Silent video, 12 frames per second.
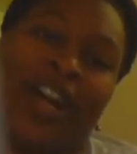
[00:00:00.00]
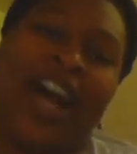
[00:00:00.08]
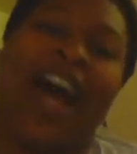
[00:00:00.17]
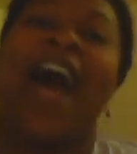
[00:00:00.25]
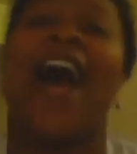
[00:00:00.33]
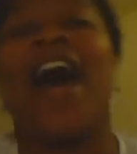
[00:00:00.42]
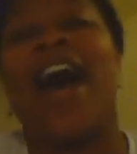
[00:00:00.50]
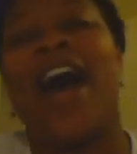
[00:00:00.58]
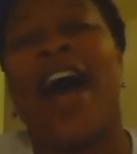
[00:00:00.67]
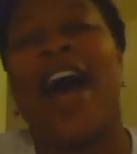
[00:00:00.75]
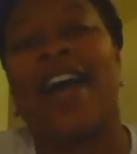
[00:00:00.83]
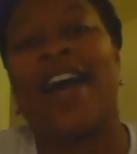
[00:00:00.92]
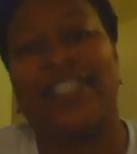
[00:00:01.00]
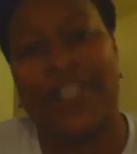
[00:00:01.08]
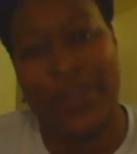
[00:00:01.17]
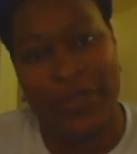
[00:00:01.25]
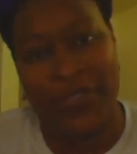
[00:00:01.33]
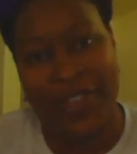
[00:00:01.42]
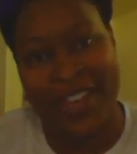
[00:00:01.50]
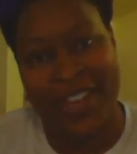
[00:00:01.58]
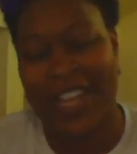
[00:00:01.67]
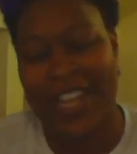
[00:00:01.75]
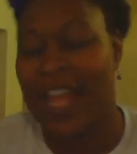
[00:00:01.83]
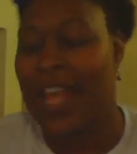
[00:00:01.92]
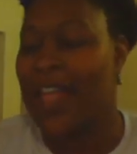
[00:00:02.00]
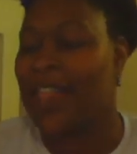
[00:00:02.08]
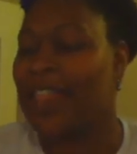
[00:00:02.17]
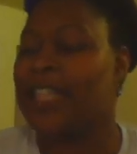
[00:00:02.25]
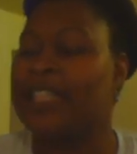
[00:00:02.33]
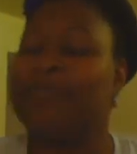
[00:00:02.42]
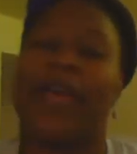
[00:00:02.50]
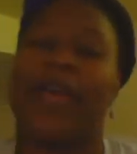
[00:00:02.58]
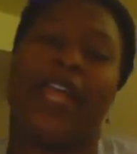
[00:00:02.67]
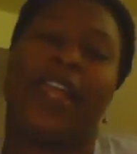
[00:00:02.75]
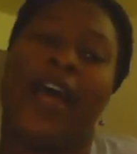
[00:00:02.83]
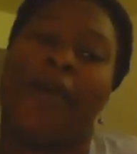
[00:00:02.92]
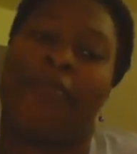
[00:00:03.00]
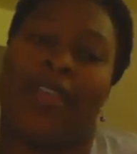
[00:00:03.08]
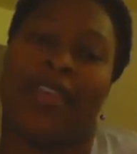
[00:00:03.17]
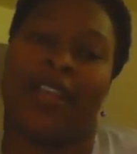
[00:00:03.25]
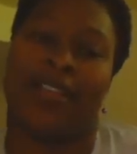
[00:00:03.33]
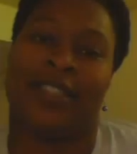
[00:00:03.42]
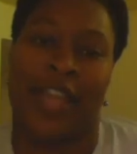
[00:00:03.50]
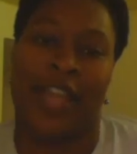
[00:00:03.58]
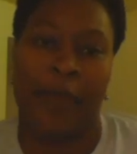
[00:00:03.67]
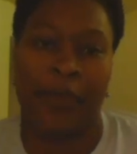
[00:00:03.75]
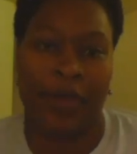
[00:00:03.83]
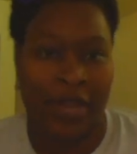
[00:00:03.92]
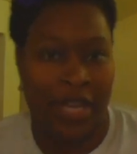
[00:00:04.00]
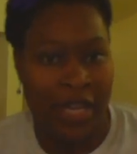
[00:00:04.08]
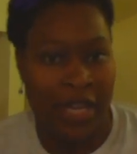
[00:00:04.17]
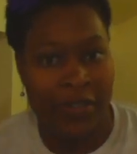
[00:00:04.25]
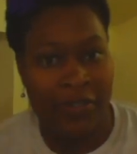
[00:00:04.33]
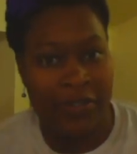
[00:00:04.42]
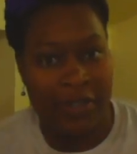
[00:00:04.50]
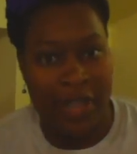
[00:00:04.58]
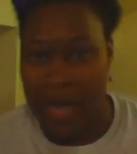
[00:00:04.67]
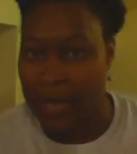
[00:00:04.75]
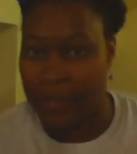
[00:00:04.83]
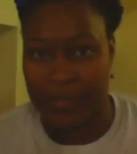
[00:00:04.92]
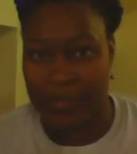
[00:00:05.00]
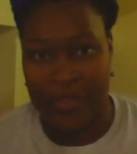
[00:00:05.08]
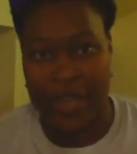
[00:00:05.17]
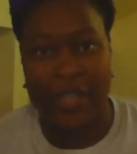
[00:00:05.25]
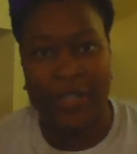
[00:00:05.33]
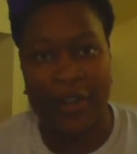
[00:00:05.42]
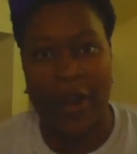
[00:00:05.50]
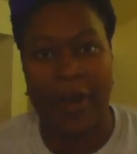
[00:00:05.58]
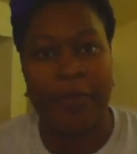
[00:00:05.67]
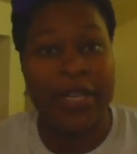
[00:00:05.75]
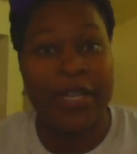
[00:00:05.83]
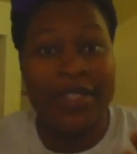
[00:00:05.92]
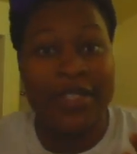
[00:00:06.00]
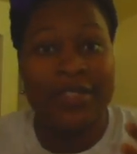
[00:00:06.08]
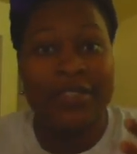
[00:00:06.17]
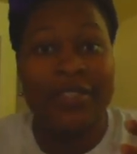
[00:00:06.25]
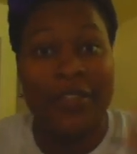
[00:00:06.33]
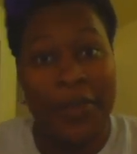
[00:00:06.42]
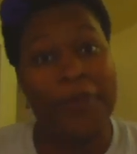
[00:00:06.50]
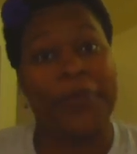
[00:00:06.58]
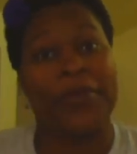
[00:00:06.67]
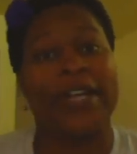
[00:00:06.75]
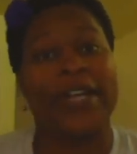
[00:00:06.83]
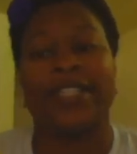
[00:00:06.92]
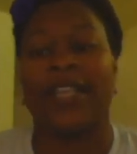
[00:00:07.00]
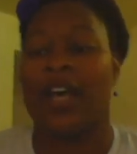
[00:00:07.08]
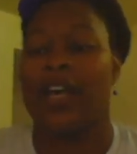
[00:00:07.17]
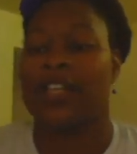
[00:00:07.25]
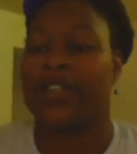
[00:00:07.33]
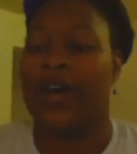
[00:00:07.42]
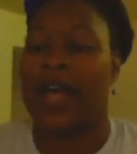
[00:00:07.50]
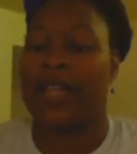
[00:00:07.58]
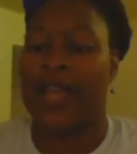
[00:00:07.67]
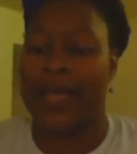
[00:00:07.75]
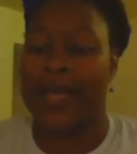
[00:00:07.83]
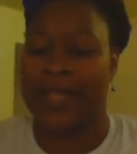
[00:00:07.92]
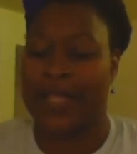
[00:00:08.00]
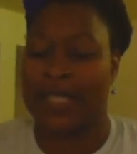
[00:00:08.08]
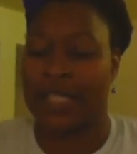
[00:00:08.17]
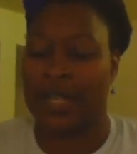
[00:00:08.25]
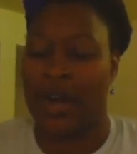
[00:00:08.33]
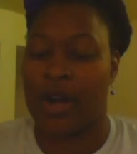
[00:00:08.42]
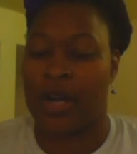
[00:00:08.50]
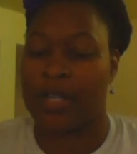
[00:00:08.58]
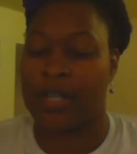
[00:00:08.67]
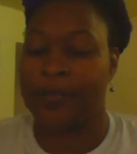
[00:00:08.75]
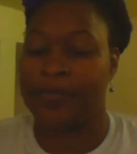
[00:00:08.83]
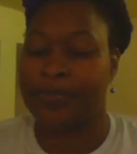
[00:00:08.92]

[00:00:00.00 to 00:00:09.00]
Ha ha ha, so funny. This may not be a slap your knee kind of a funny card, but it is humorous. So I like this card.